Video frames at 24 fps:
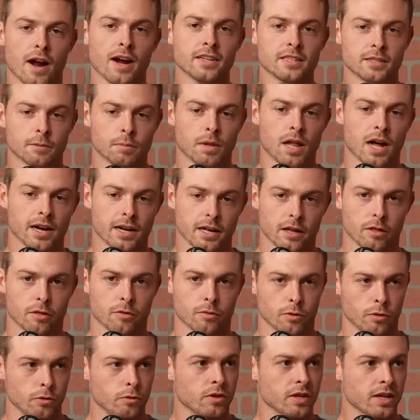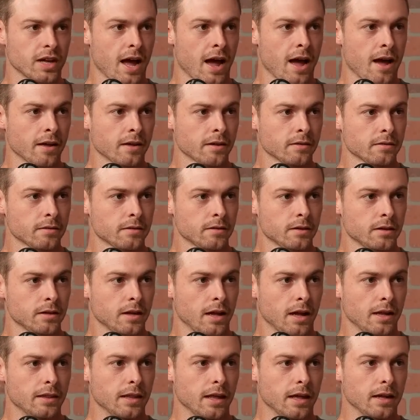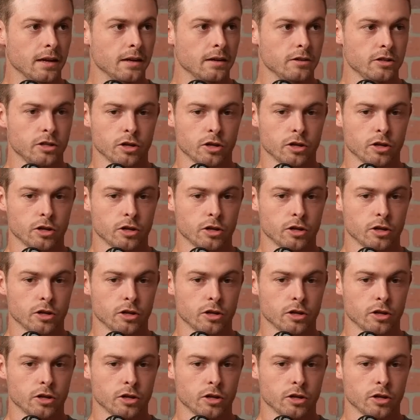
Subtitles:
to block it through the guy, and then